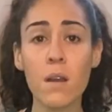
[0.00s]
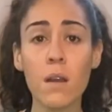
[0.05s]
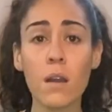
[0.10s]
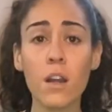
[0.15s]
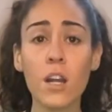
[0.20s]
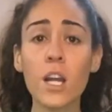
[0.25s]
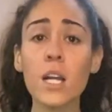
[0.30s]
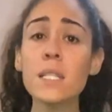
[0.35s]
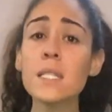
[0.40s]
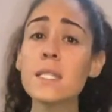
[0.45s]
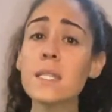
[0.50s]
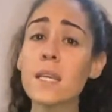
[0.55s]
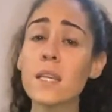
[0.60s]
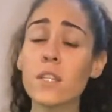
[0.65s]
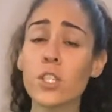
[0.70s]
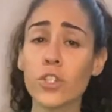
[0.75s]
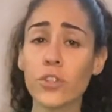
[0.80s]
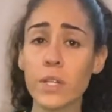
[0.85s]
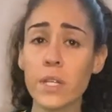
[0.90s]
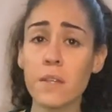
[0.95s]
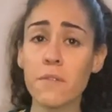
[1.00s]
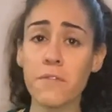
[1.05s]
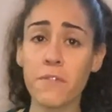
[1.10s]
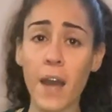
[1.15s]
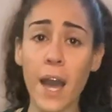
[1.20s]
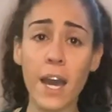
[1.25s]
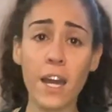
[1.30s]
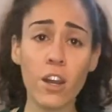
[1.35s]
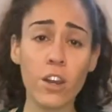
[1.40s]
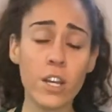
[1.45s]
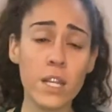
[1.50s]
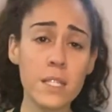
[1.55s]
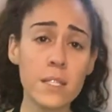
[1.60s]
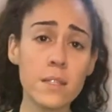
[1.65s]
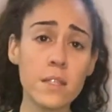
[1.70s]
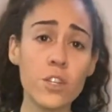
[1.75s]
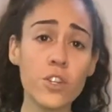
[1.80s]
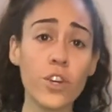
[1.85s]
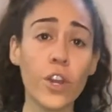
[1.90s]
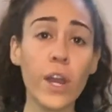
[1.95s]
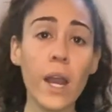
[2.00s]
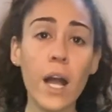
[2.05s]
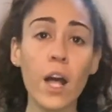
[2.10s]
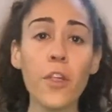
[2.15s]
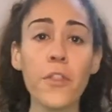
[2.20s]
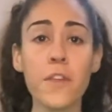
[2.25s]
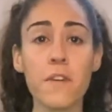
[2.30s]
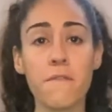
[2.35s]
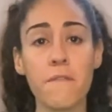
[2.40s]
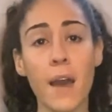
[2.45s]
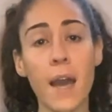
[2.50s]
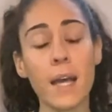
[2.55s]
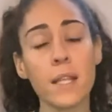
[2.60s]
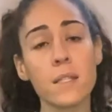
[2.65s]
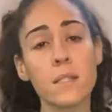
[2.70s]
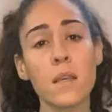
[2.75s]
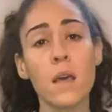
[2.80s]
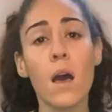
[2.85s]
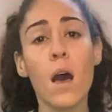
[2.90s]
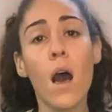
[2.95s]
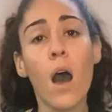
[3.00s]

Our unsaturated fat are considered our healthy fats.